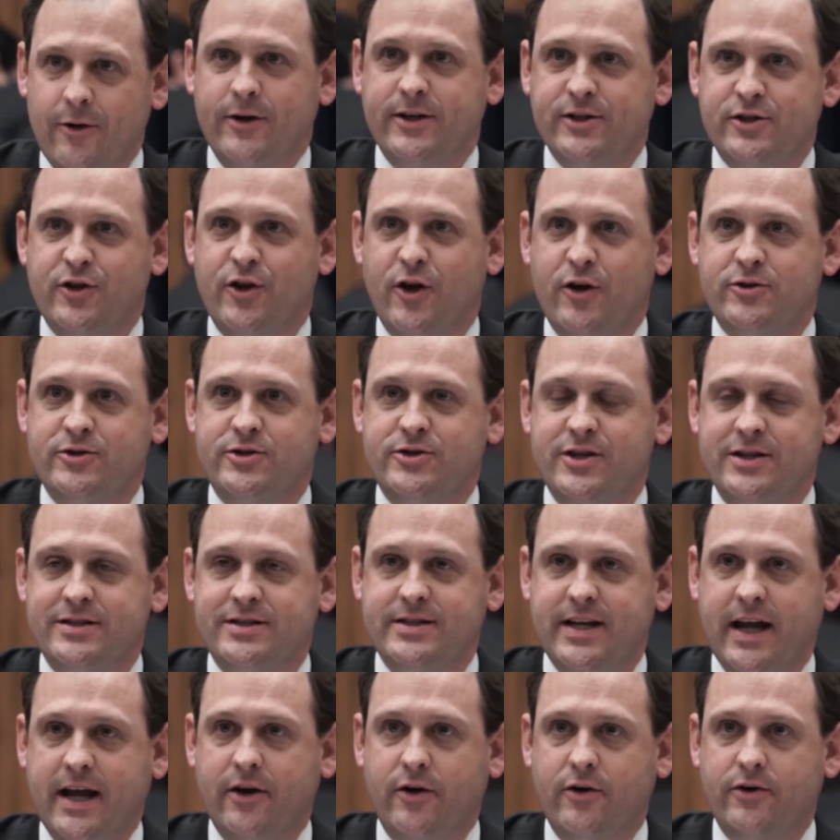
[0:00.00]
Well, it felt
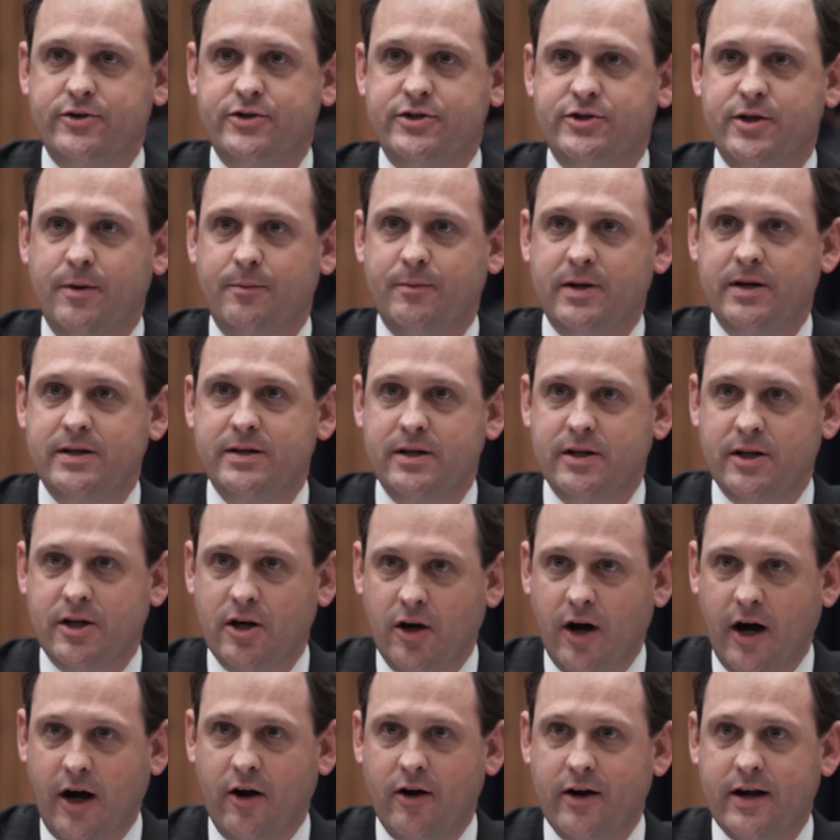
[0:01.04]
like a lot of
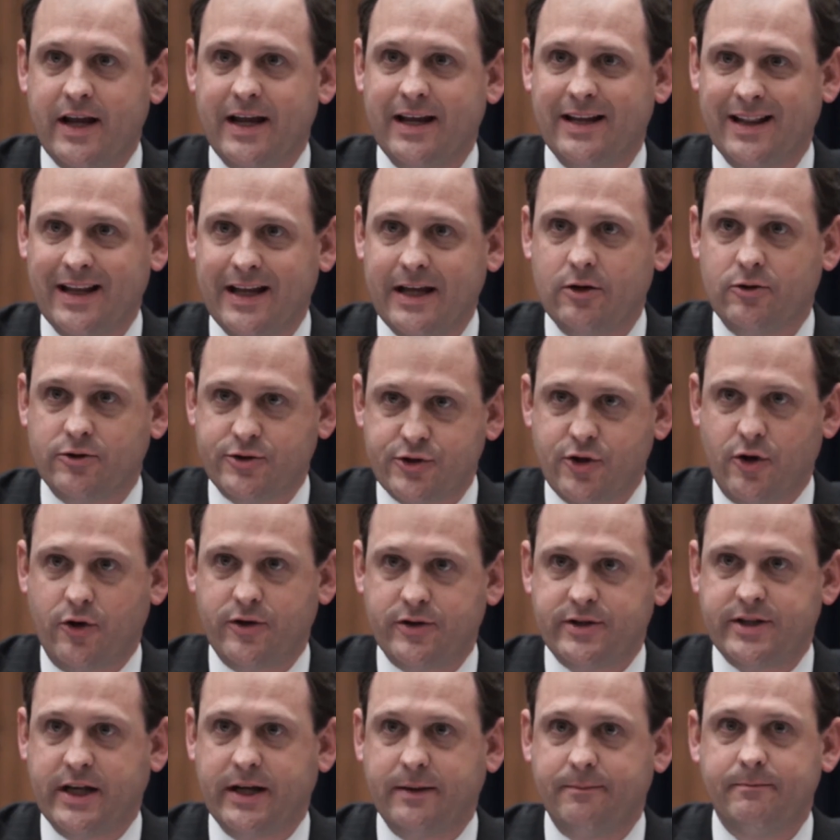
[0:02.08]
responsibility to advocate
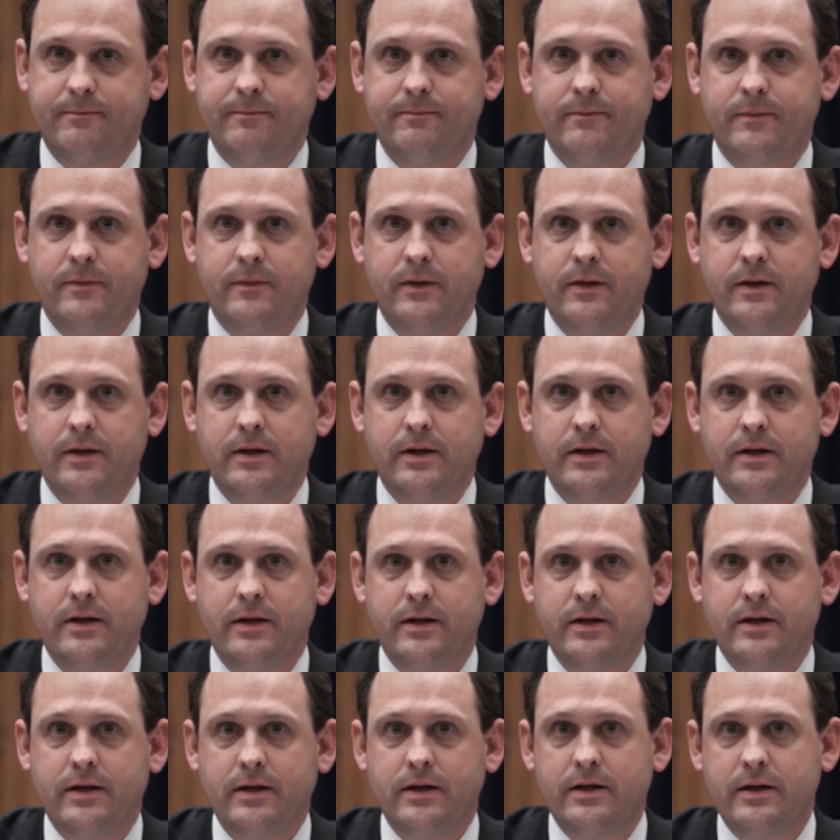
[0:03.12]
on behalf of
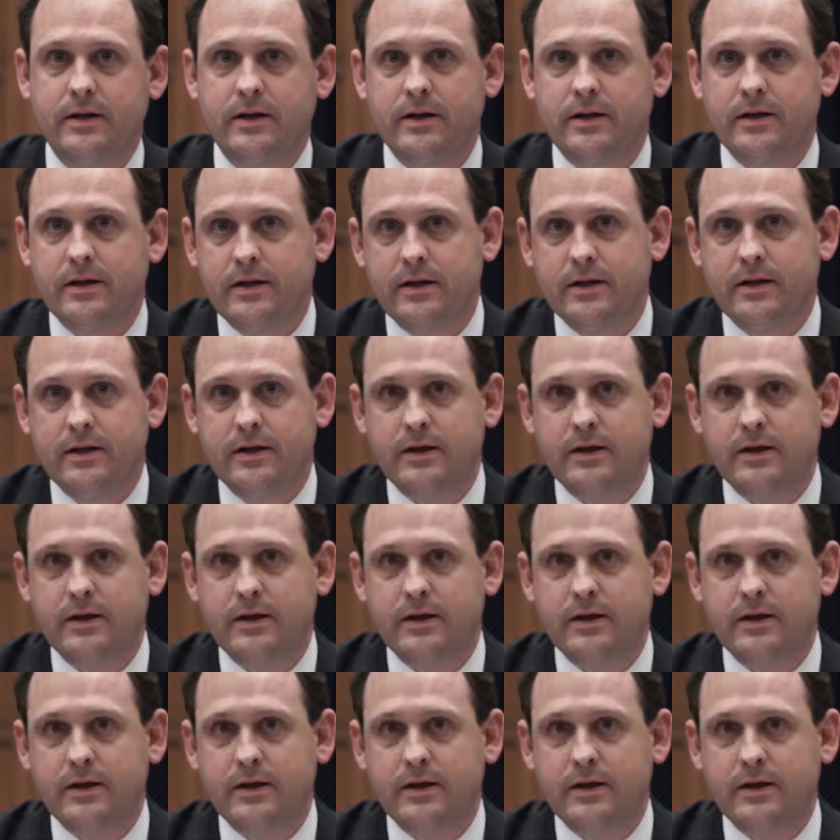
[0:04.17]
credit unions,